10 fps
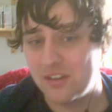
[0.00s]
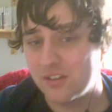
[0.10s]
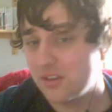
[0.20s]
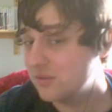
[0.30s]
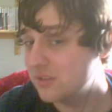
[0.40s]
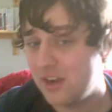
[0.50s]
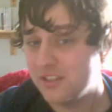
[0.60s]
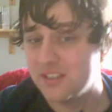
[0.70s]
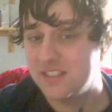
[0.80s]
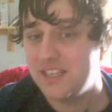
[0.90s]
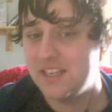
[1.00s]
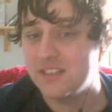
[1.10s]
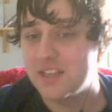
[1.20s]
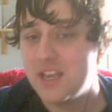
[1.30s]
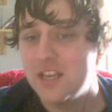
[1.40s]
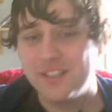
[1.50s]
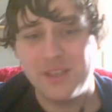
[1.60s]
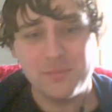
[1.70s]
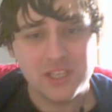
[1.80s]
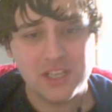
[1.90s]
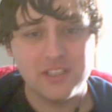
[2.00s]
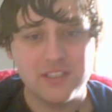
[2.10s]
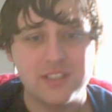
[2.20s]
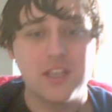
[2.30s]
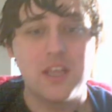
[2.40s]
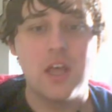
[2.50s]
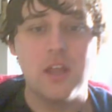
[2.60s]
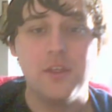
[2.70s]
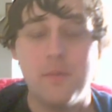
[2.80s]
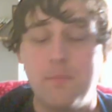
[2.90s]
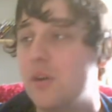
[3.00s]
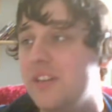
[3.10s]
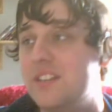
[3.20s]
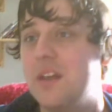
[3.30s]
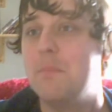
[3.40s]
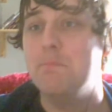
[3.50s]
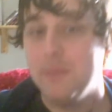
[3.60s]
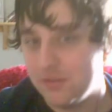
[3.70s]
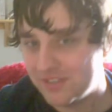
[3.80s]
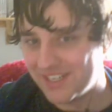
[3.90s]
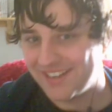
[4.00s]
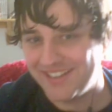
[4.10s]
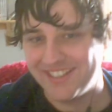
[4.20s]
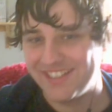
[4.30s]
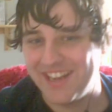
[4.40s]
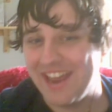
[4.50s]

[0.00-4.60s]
those kinds of scenes, sometimes the bodies are mutilated,